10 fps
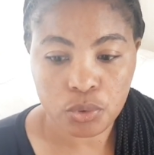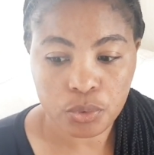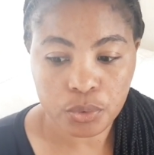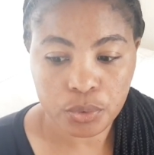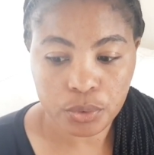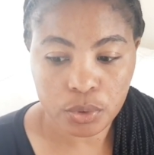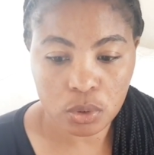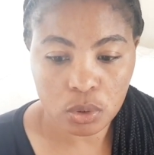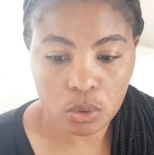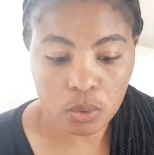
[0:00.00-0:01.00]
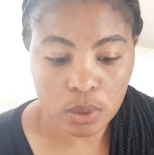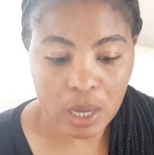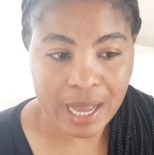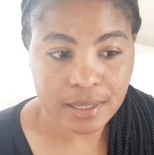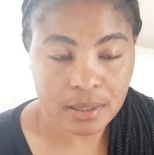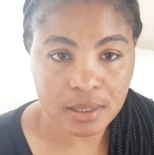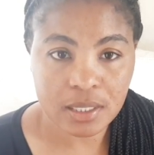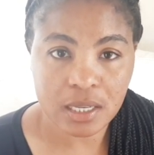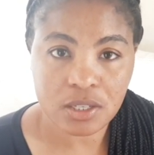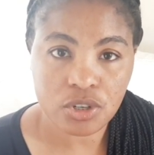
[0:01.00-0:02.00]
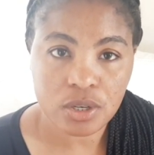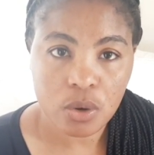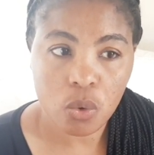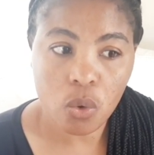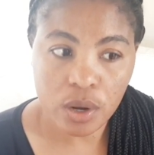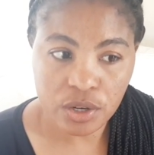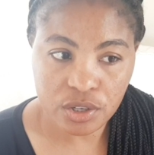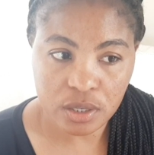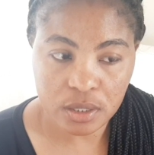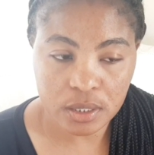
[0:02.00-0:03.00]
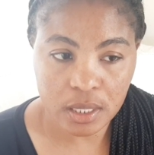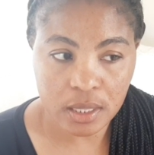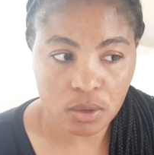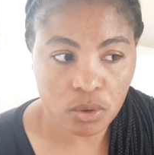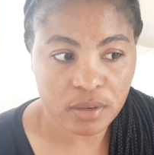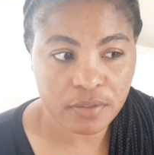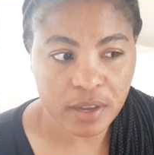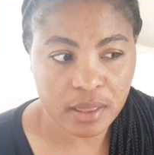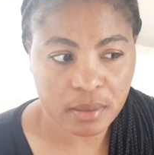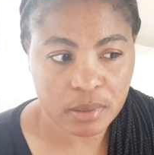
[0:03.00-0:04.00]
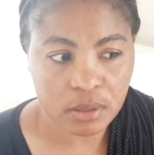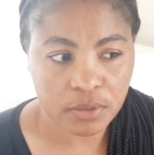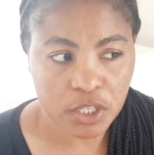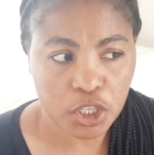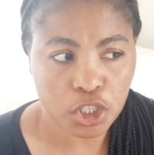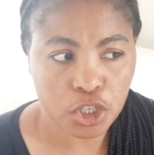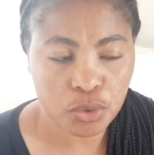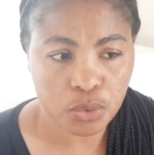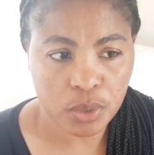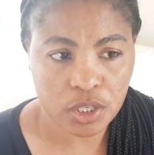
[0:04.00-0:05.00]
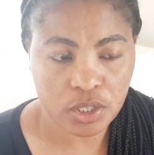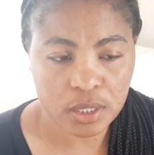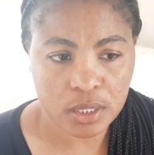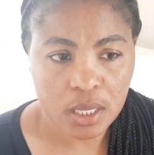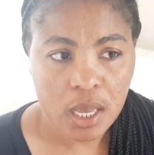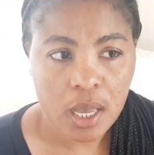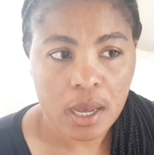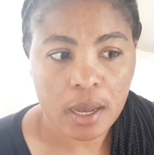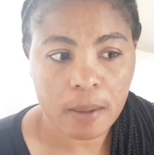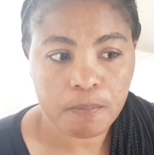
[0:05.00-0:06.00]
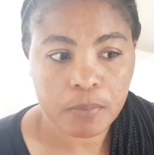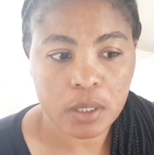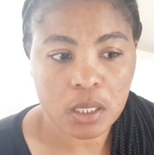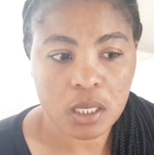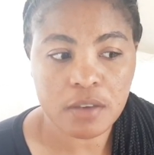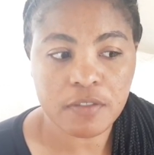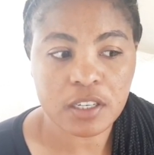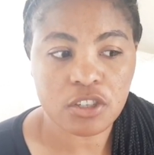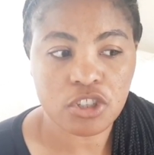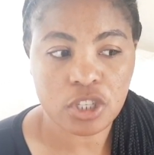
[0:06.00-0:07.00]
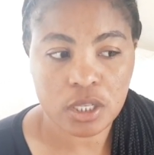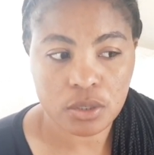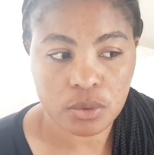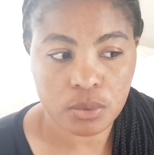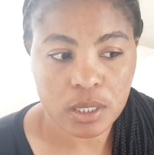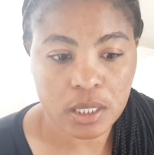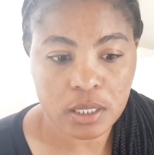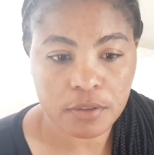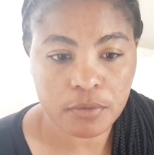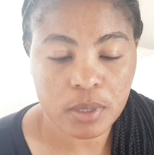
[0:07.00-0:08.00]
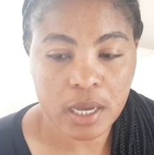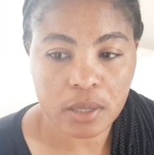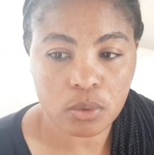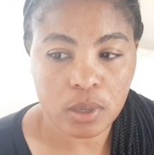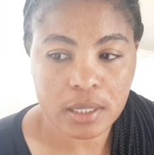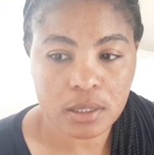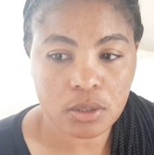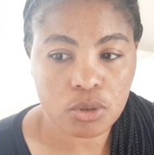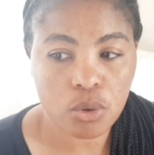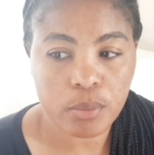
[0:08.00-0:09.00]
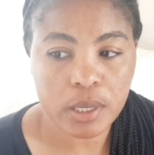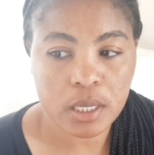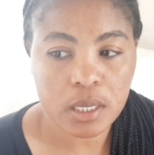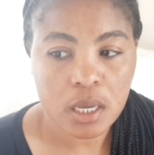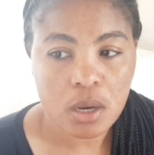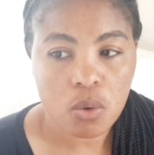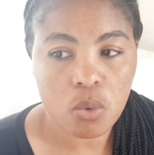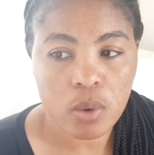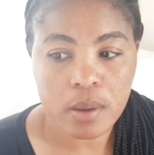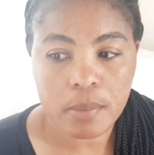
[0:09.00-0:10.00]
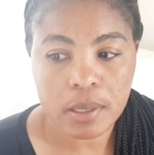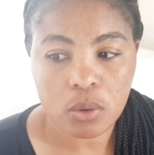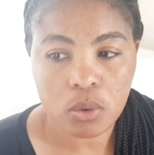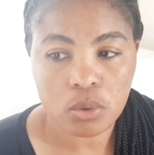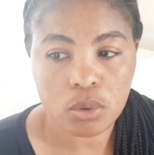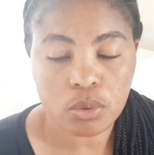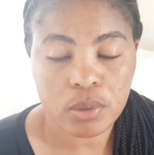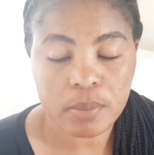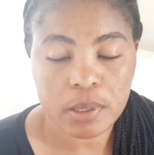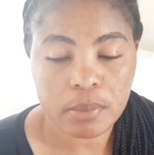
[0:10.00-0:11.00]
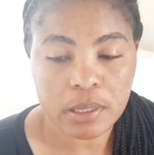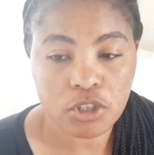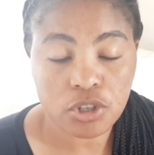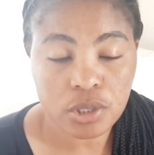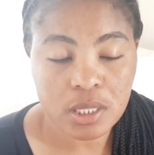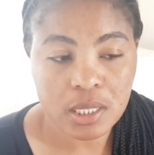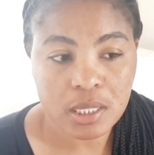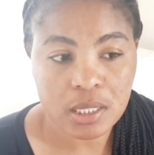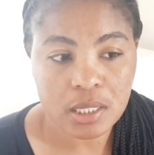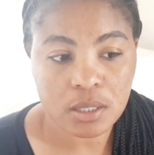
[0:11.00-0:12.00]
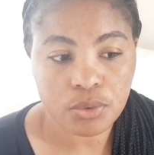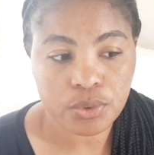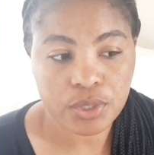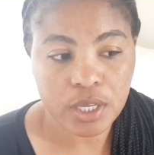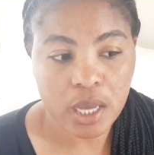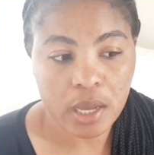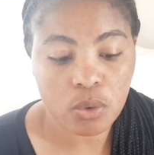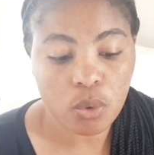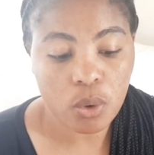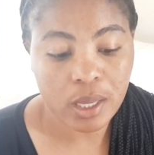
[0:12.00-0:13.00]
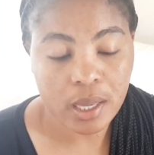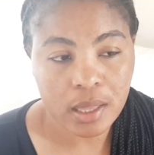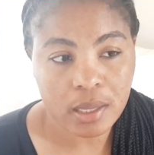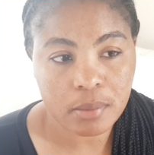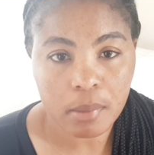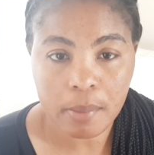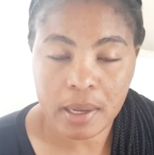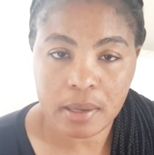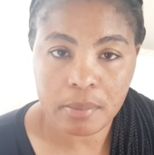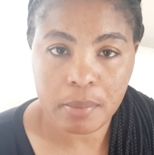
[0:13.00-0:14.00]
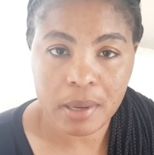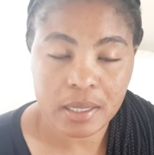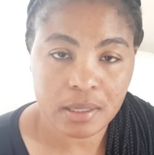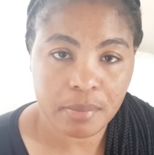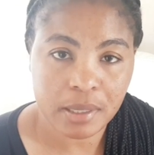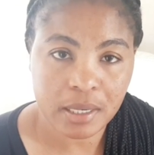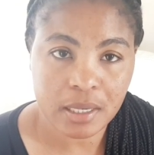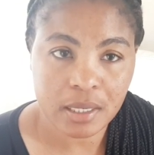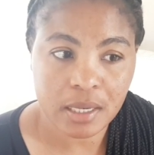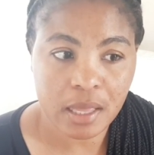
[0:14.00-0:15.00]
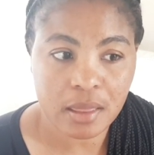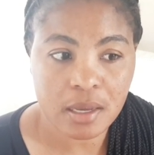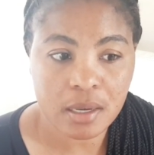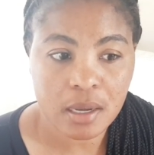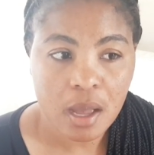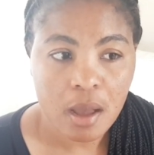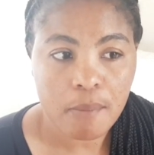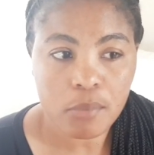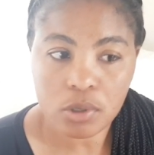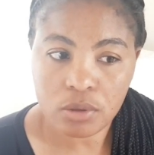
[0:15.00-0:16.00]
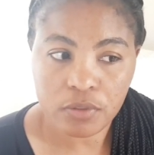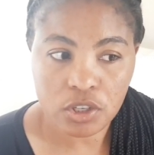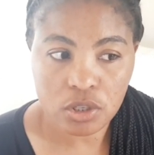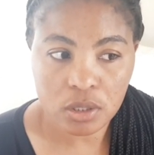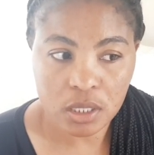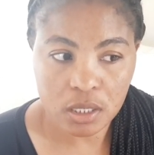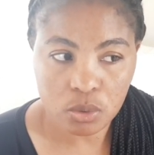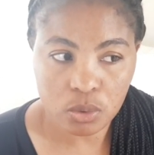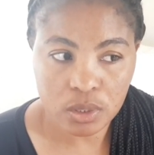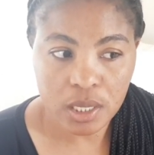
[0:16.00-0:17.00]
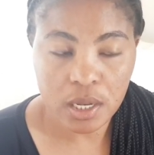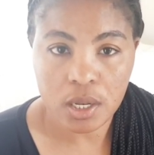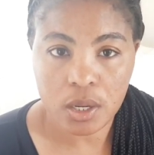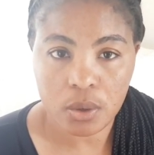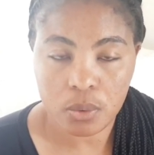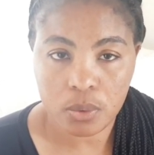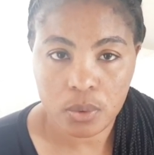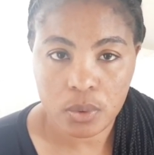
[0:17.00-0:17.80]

to you know ask such questions and they only find themselves in situations um, given a chance really if we are to ask so many women or not women but children is in to say are you okay that mama and papa are separated i think most of the children will say no